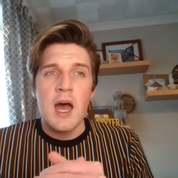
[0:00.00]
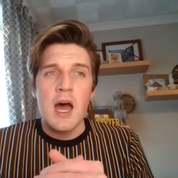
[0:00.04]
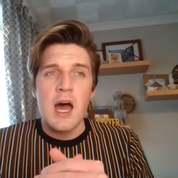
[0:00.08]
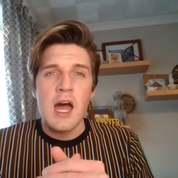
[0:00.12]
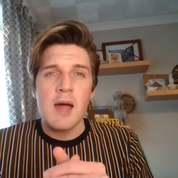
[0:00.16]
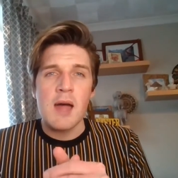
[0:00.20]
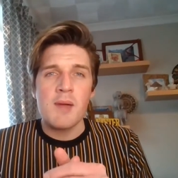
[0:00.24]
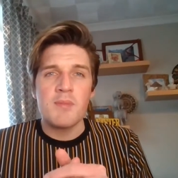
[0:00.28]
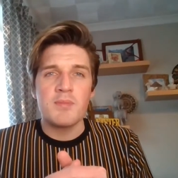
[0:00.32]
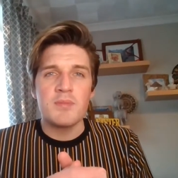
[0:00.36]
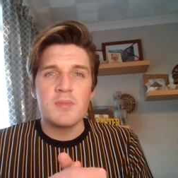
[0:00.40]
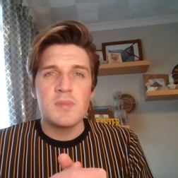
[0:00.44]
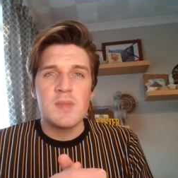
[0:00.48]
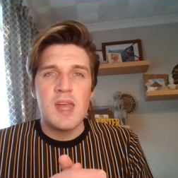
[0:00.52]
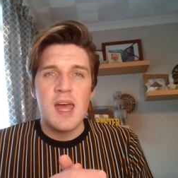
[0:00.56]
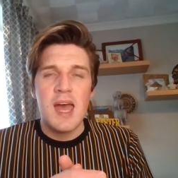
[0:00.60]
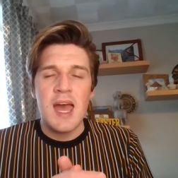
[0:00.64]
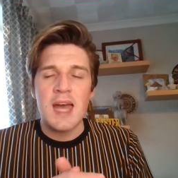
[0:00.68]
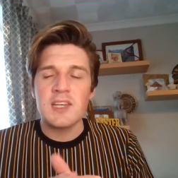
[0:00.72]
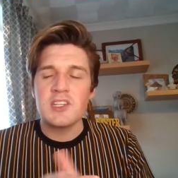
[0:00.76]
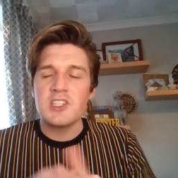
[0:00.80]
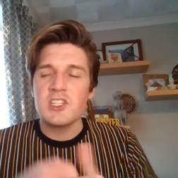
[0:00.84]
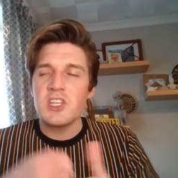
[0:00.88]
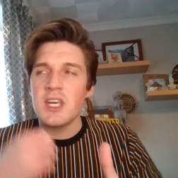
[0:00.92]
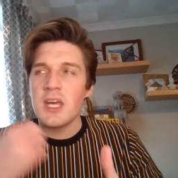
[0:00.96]
Um,
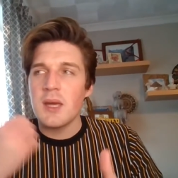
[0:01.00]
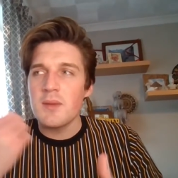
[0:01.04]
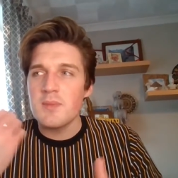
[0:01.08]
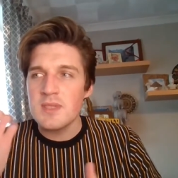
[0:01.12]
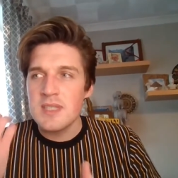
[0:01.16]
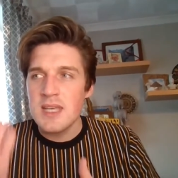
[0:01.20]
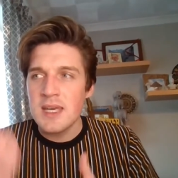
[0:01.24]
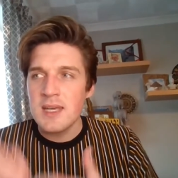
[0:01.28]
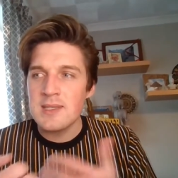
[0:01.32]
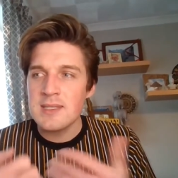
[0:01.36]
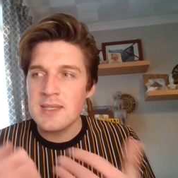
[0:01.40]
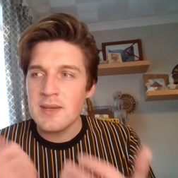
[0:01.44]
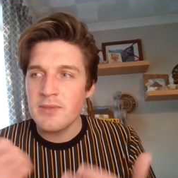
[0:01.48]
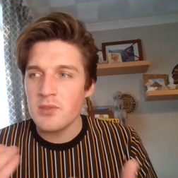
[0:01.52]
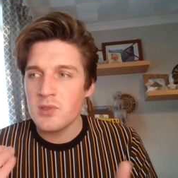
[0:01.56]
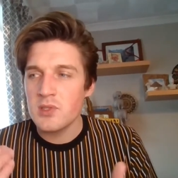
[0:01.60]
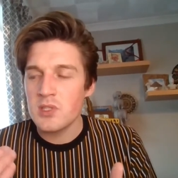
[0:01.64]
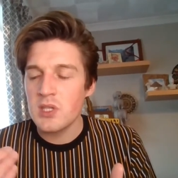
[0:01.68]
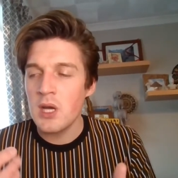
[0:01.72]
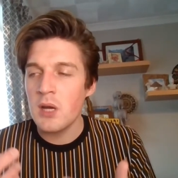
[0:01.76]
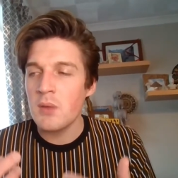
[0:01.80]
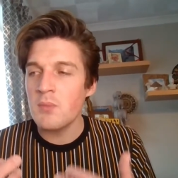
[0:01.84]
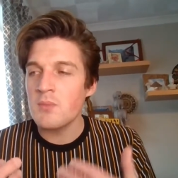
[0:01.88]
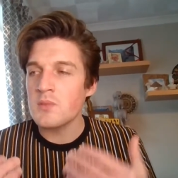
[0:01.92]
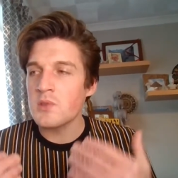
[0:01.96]
and she kept saying several
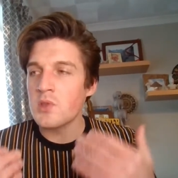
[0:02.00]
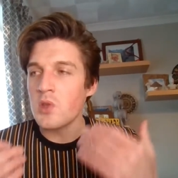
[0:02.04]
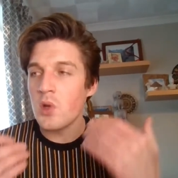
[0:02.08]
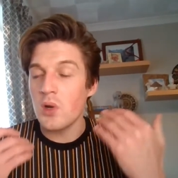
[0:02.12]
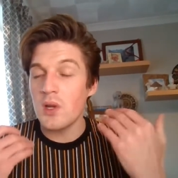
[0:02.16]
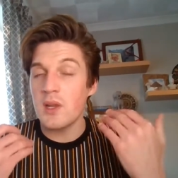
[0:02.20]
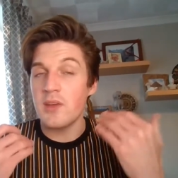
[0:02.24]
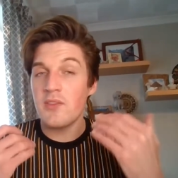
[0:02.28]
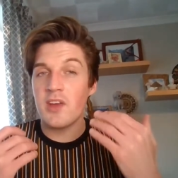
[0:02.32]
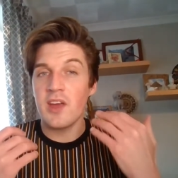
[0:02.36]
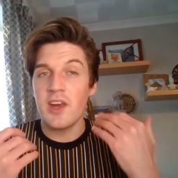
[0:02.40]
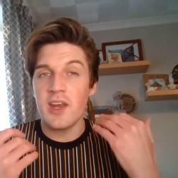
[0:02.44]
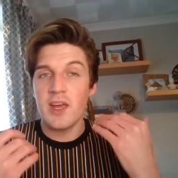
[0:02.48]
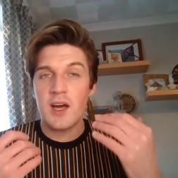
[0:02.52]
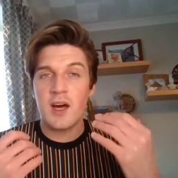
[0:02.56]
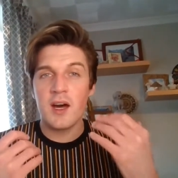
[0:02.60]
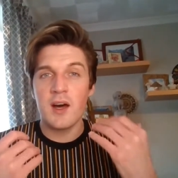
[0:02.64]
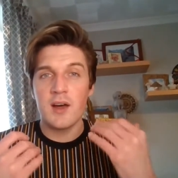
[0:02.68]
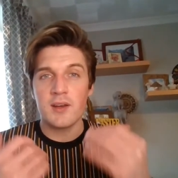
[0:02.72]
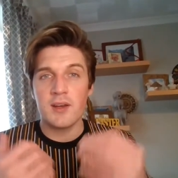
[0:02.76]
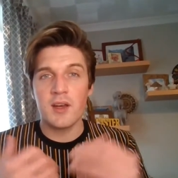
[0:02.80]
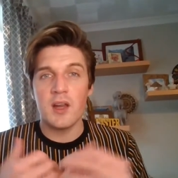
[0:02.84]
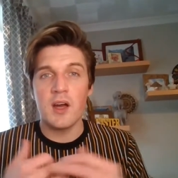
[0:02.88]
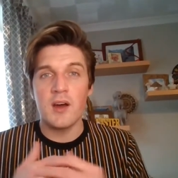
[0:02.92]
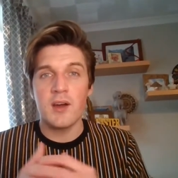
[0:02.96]
times, not leaving any
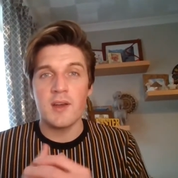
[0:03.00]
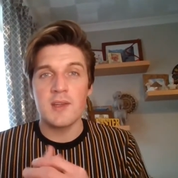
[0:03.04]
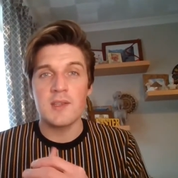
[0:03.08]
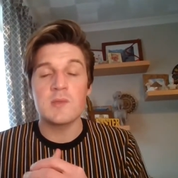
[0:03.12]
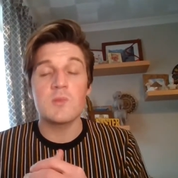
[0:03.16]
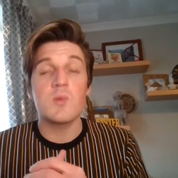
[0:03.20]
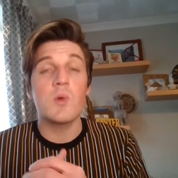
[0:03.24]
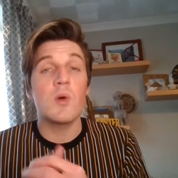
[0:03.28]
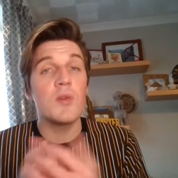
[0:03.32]
hard lines.